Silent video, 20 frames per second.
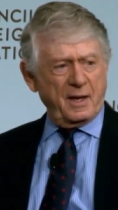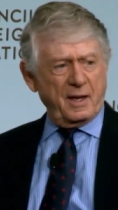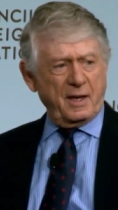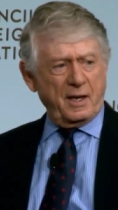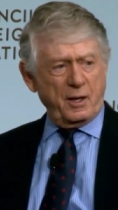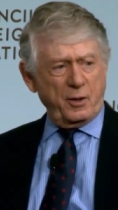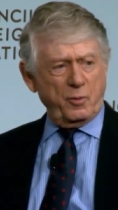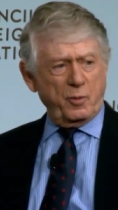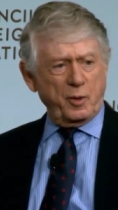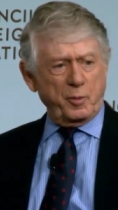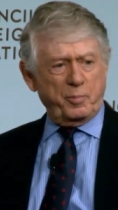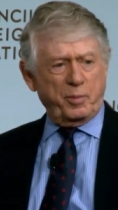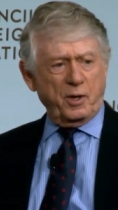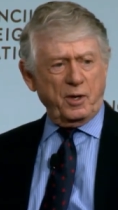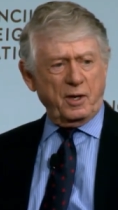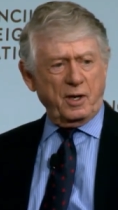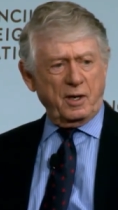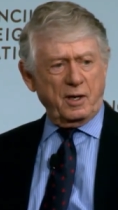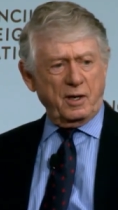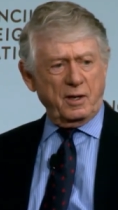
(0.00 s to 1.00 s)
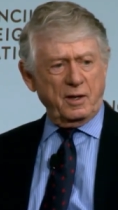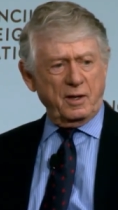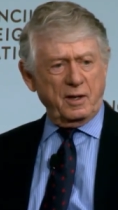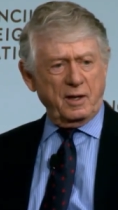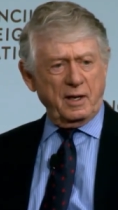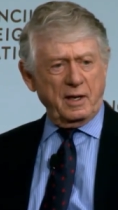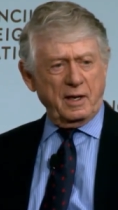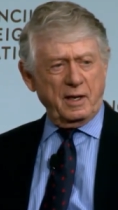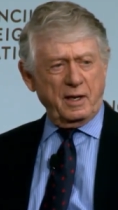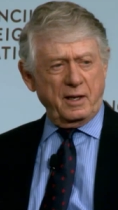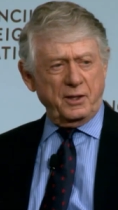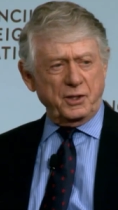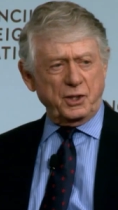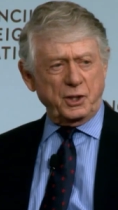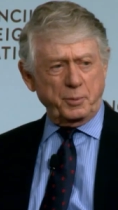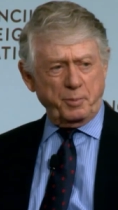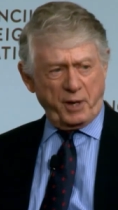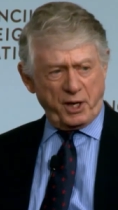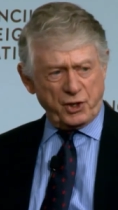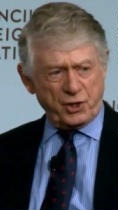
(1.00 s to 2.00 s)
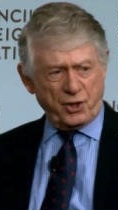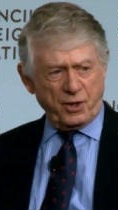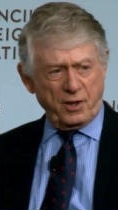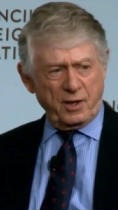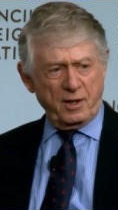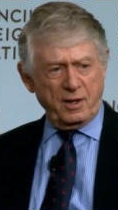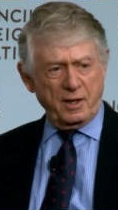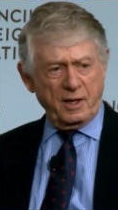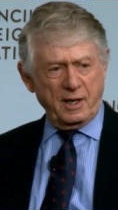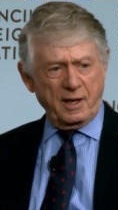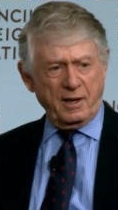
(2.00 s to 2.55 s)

He would put on a special